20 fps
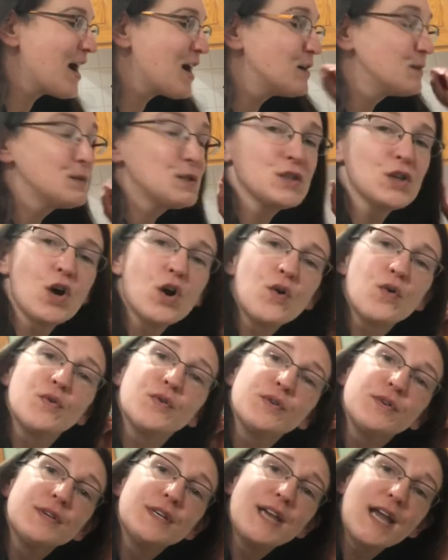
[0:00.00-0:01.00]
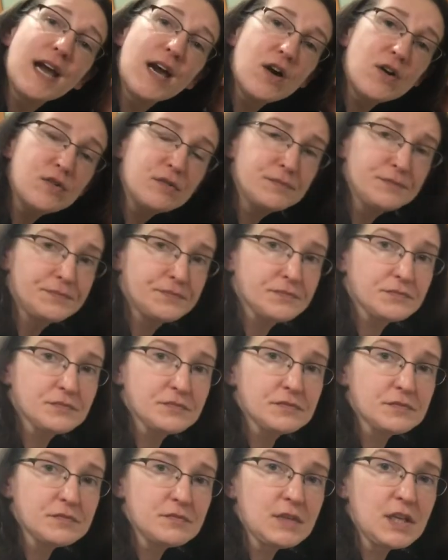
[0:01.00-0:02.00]
So now
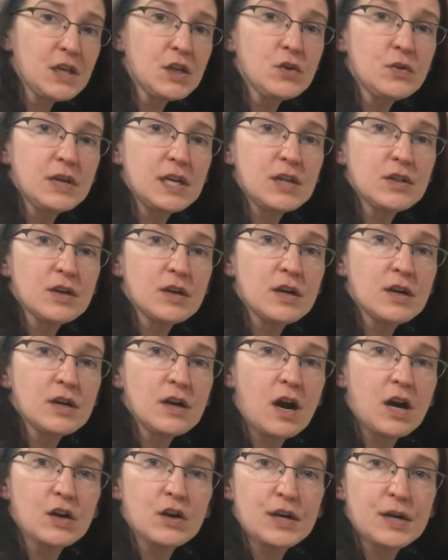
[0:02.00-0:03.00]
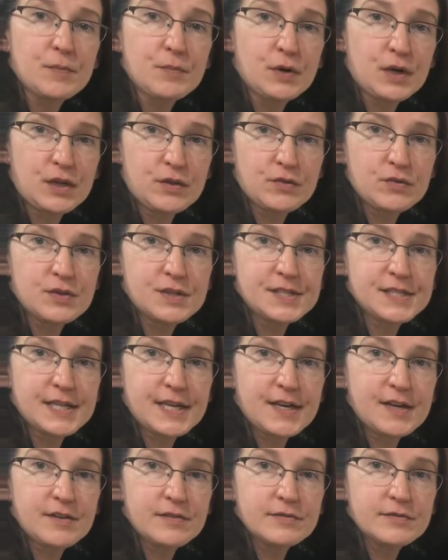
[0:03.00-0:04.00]
you either are going to put it through the
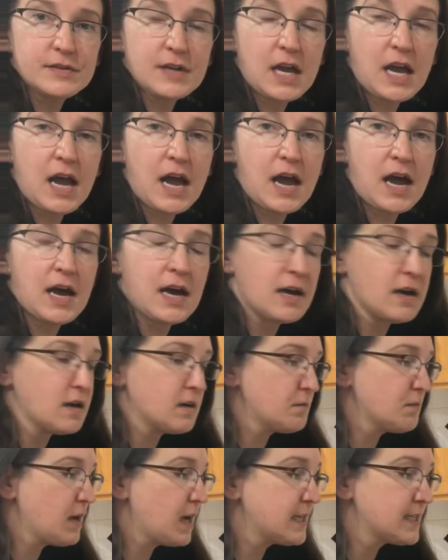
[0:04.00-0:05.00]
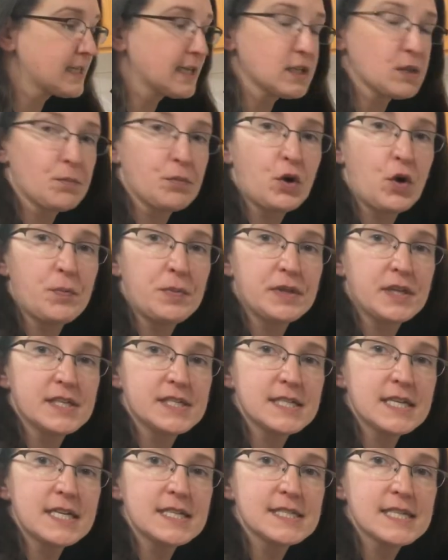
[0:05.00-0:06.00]
sieve and get the pulp and the
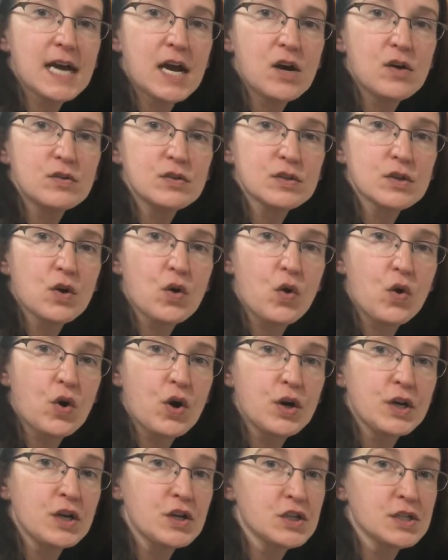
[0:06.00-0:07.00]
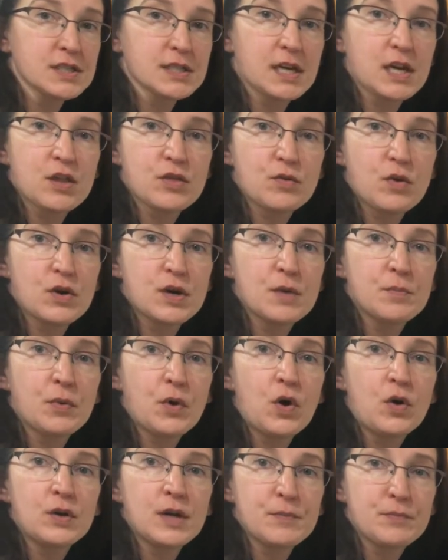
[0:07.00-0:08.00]
seeds out, or you're just going to throw it in a
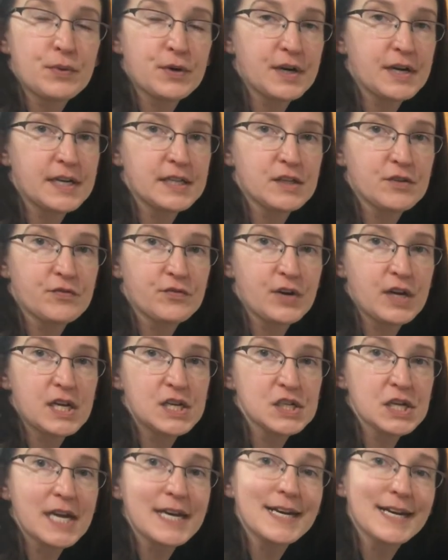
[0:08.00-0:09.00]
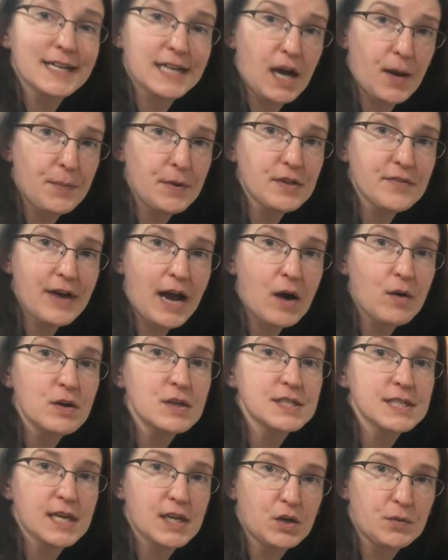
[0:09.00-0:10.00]
bowl, put it in the fridge, and in a couple of
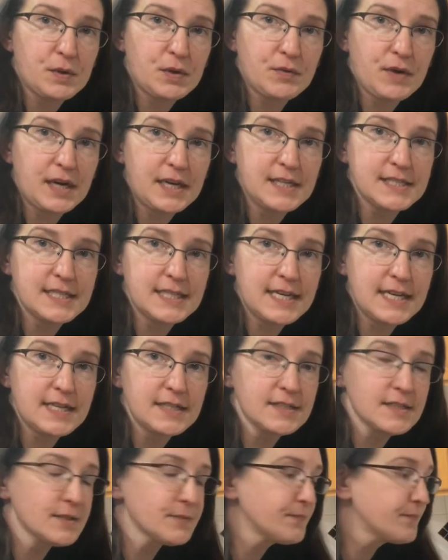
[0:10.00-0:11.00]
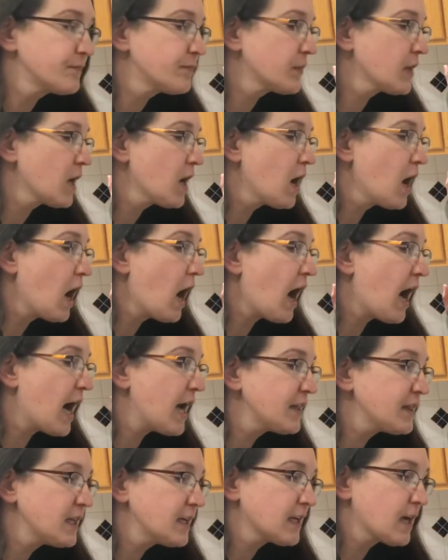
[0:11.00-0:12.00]
hours it'll be ready to eat. I
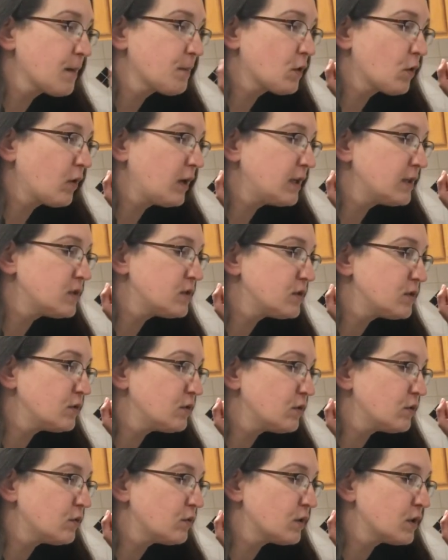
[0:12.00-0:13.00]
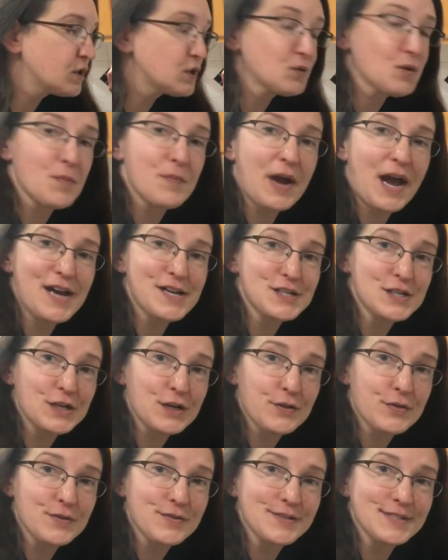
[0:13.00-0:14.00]
think I'm going to do a batch
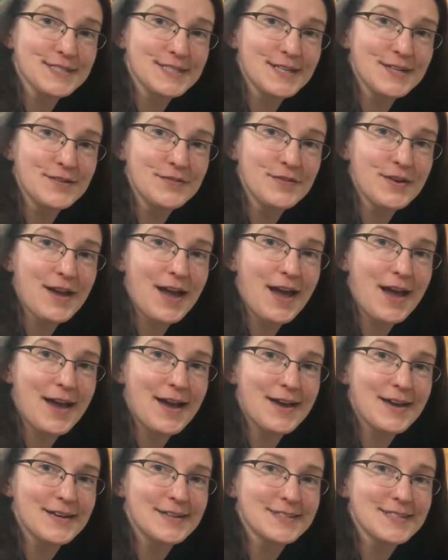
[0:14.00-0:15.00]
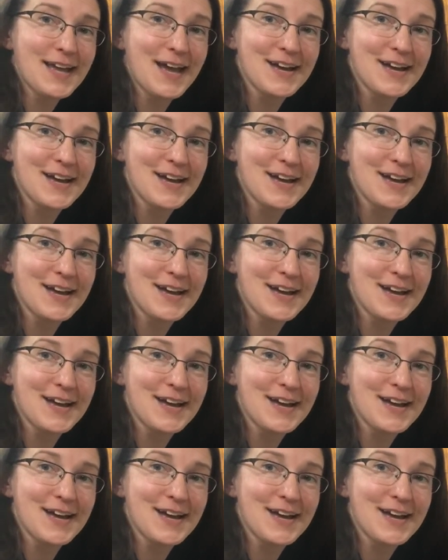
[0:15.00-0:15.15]
here through the sieve, and yeah,